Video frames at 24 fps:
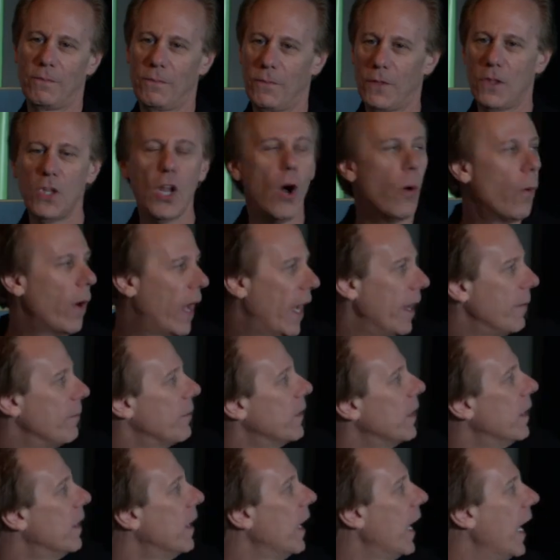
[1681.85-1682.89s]
No way.
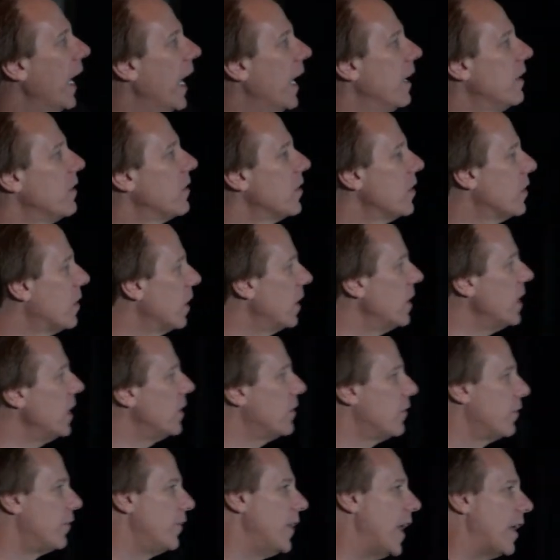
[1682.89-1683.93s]
And it's
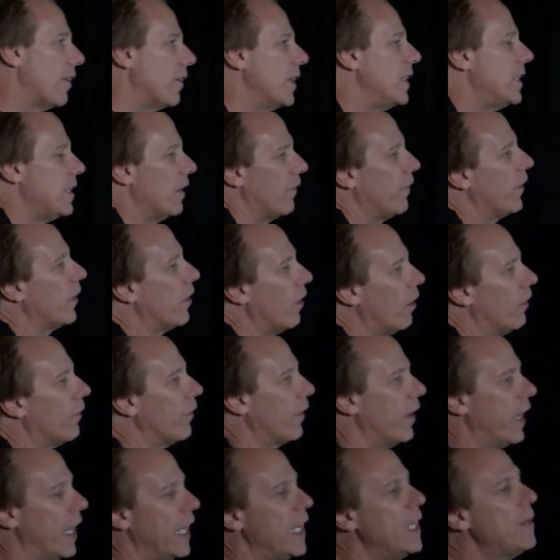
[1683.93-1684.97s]
very difficult
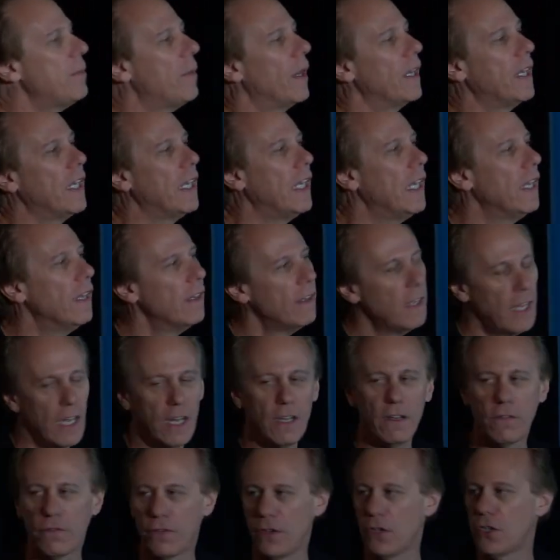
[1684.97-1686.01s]
for anybody in
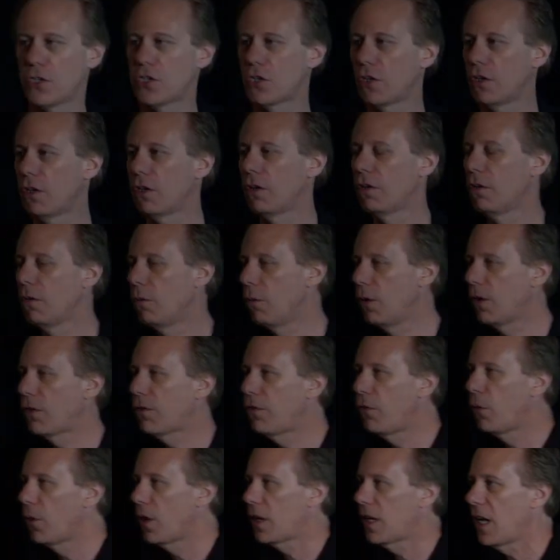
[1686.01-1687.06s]
the future with
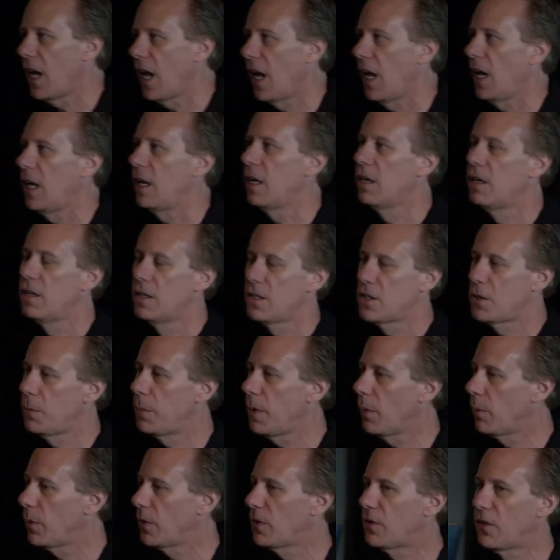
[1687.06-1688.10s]
4K to be
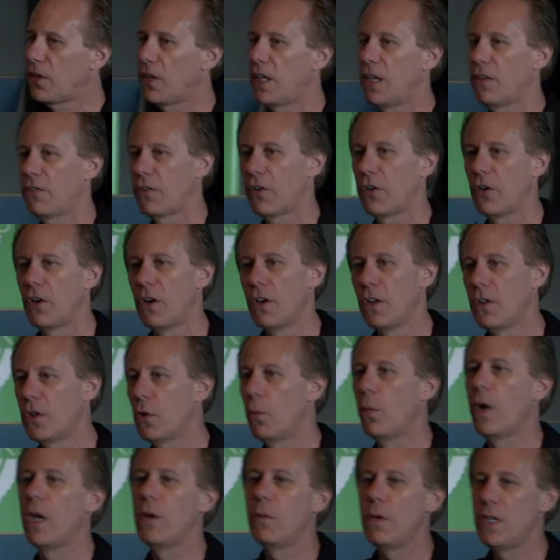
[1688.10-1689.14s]
able to deliver the
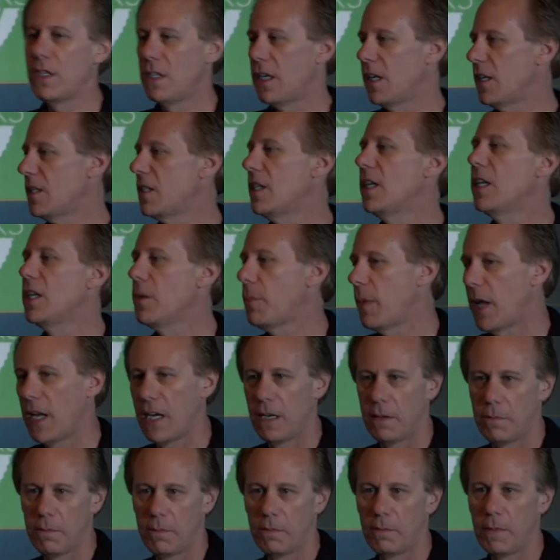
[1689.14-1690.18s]
way we did as an
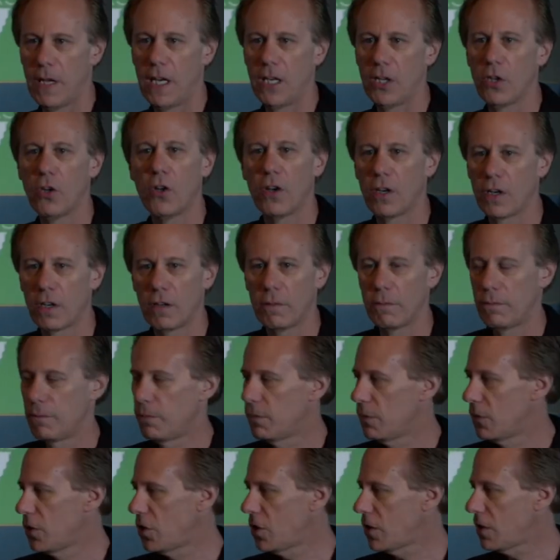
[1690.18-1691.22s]
independent any longer.
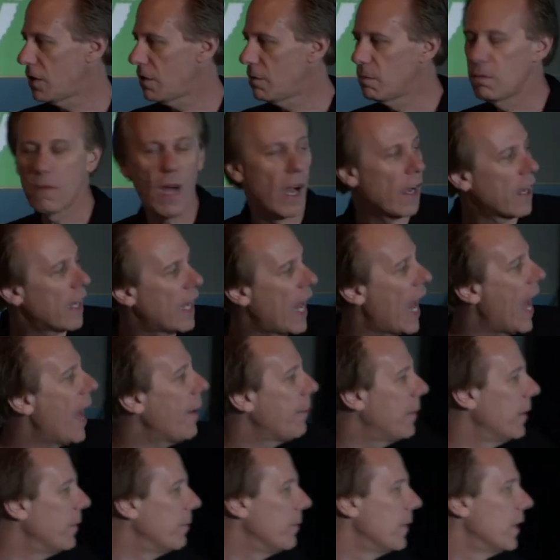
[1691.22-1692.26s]
It's just not going to
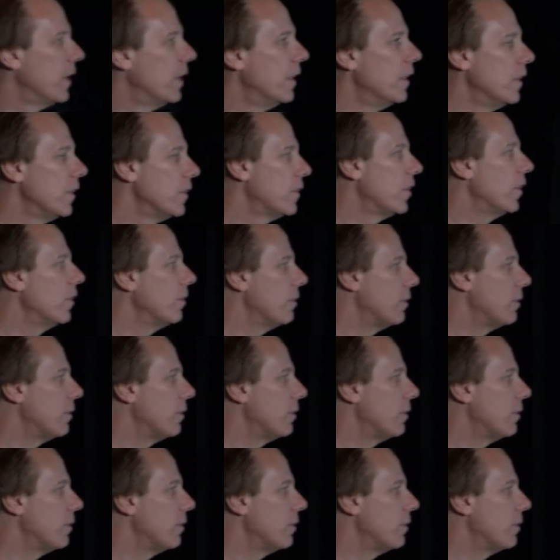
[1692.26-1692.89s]
happen. So